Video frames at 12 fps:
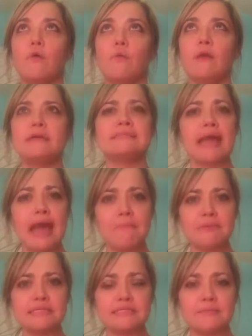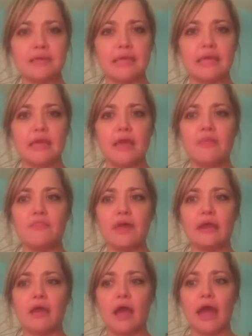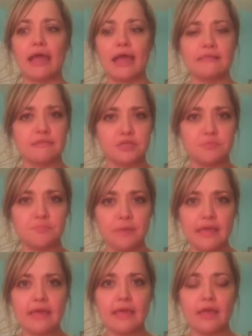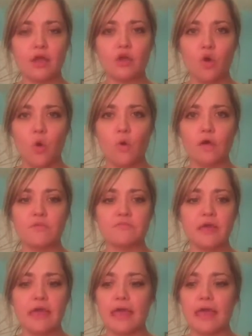what has happened to me that I had such big goals,